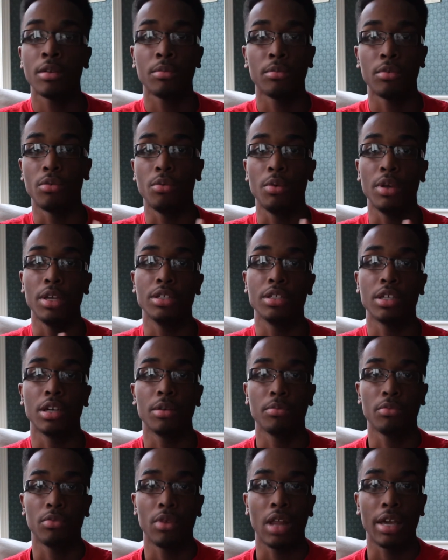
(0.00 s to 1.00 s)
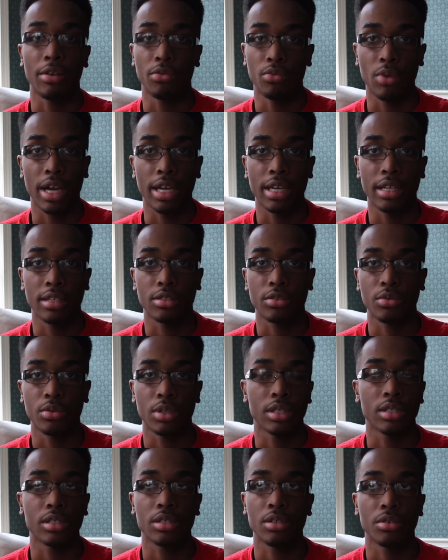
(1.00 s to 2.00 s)
but we jumped right into
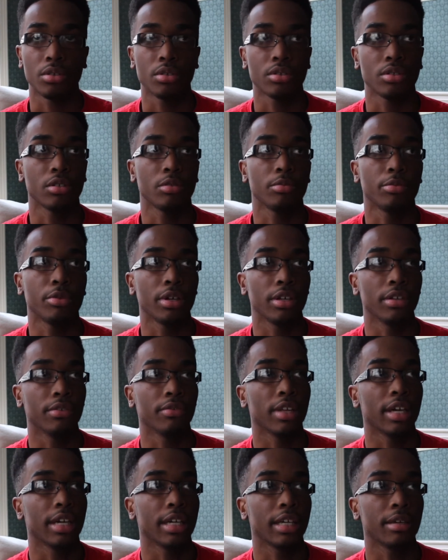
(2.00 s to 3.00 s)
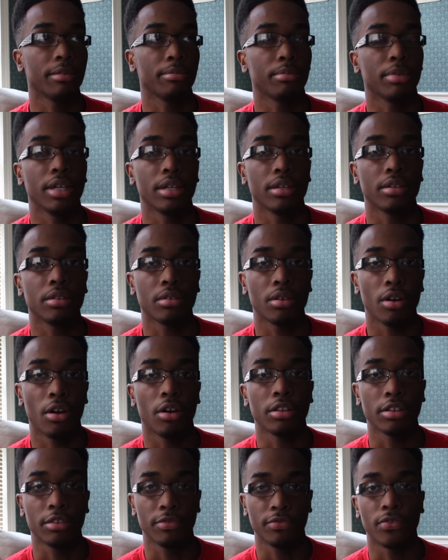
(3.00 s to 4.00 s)
it, so there's no point of it being
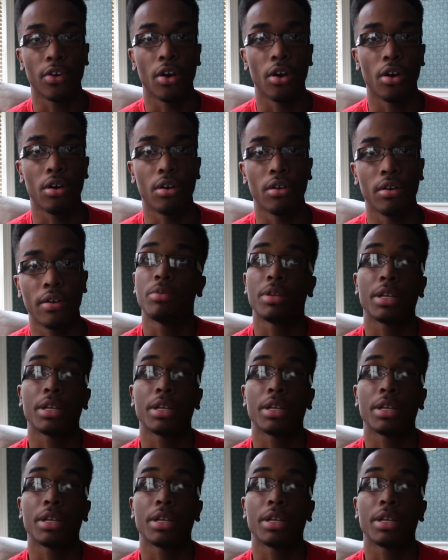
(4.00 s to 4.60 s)
called the fall.